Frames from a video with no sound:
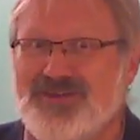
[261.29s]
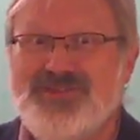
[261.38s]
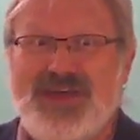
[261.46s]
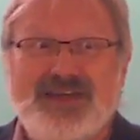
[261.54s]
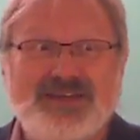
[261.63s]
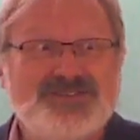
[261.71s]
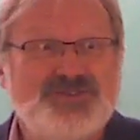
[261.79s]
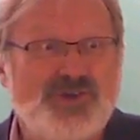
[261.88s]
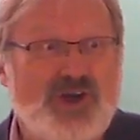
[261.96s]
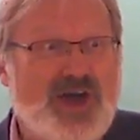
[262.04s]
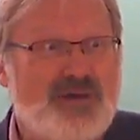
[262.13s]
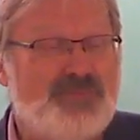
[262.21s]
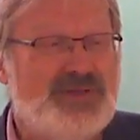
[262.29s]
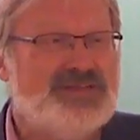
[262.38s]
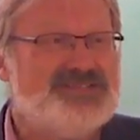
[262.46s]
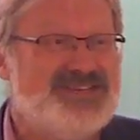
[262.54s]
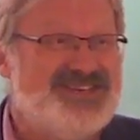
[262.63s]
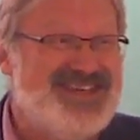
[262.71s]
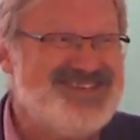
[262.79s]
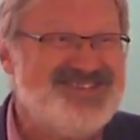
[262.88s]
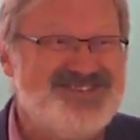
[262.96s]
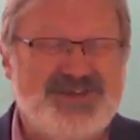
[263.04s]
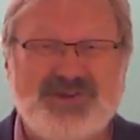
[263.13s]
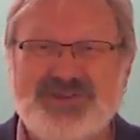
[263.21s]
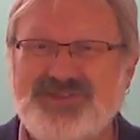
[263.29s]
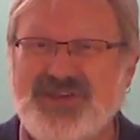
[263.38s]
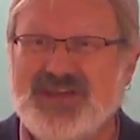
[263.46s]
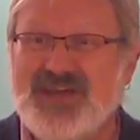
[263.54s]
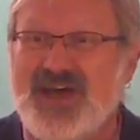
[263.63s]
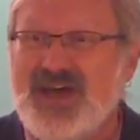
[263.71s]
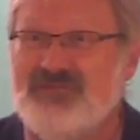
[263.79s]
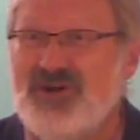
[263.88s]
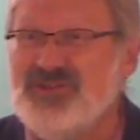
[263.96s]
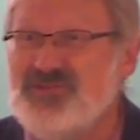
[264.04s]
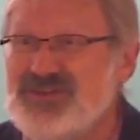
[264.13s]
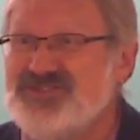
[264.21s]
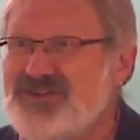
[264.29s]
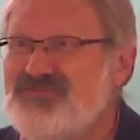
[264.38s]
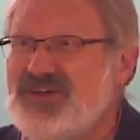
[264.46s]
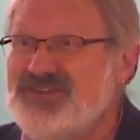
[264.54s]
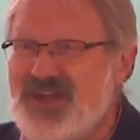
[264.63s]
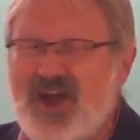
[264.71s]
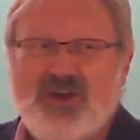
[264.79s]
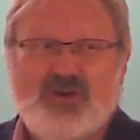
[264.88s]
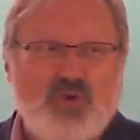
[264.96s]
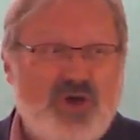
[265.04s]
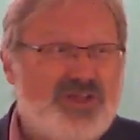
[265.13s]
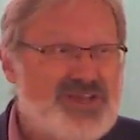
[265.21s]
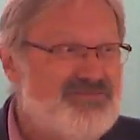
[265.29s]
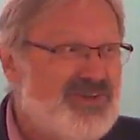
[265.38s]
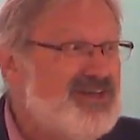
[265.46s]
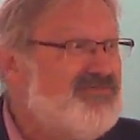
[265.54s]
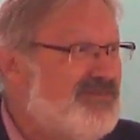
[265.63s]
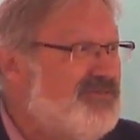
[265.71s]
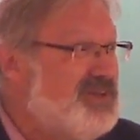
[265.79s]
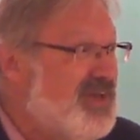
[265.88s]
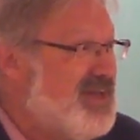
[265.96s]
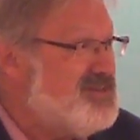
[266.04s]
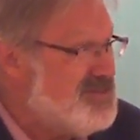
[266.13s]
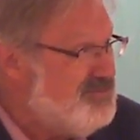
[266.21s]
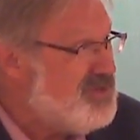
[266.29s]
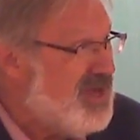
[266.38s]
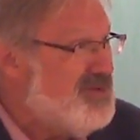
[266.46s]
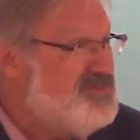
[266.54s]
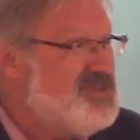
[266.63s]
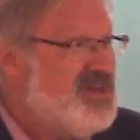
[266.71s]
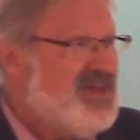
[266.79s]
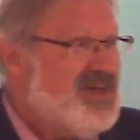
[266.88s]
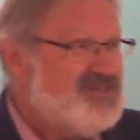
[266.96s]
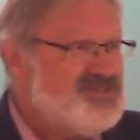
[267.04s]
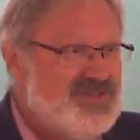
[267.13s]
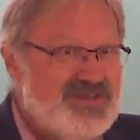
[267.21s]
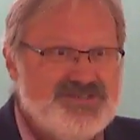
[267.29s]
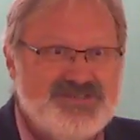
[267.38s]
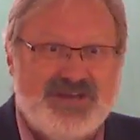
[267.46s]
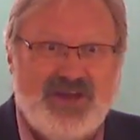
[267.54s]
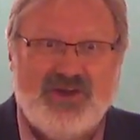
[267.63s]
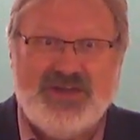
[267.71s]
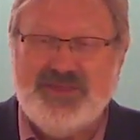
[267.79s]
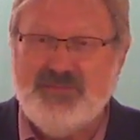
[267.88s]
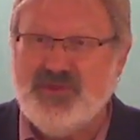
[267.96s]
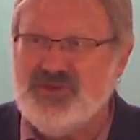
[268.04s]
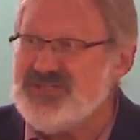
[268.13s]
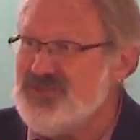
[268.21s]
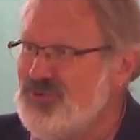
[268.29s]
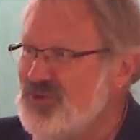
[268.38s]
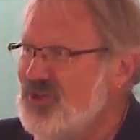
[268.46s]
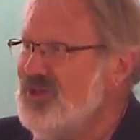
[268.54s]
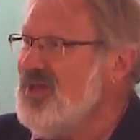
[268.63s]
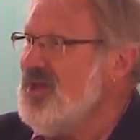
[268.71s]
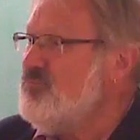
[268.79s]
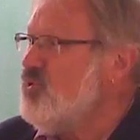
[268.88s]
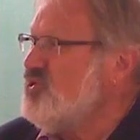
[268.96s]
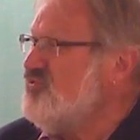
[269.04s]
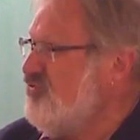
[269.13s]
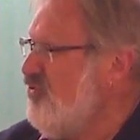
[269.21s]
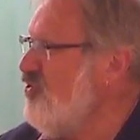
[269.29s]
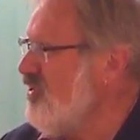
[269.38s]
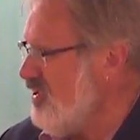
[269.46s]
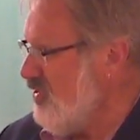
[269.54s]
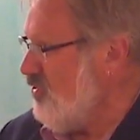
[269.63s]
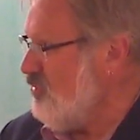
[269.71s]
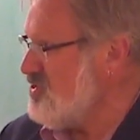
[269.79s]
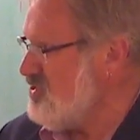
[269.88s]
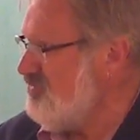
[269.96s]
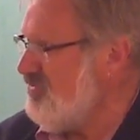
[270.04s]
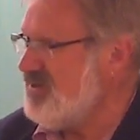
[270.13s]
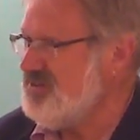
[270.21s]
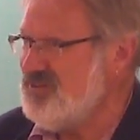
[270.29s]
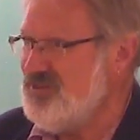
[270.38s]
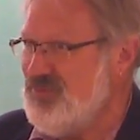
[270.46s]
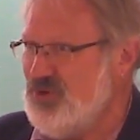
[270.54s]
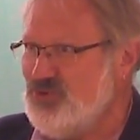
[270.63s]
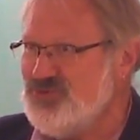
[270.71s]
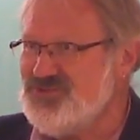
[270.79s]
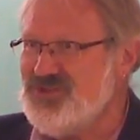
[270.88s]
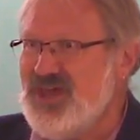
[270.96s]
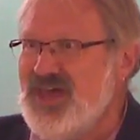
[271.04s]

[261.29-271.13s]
Thankless job, but it's a necessary thing. Of all the things that affect our quality of life every day, sometimes it's things that are in the municipal portfolio which affect it the most.